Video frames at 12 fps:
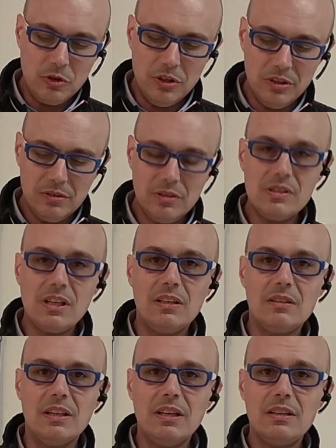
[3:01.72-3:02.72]
dirt inside
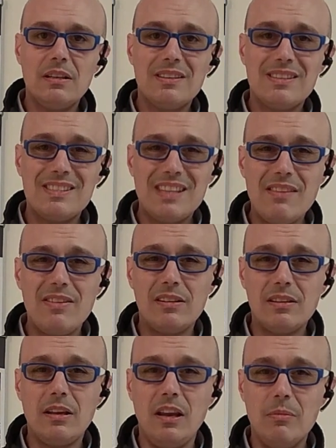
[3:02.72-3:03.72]
the tank,
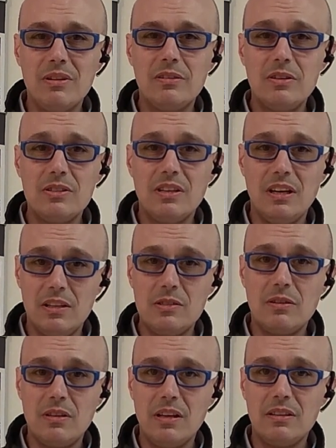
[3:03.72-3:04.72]
700 kilometers, and it's
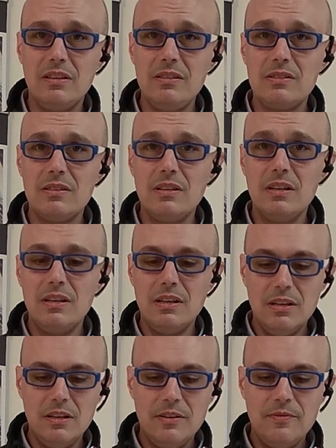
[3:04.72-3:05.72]
already like this.
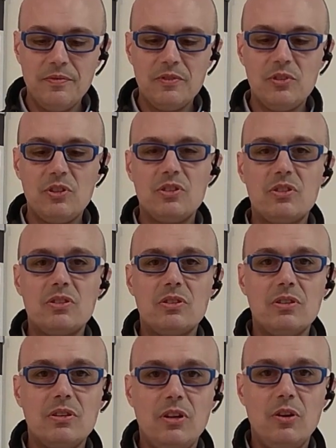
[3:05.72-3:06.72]

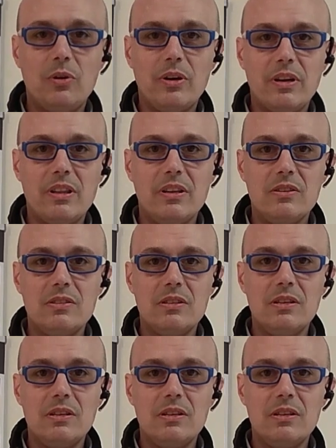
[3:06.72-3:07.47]
Just look how it is.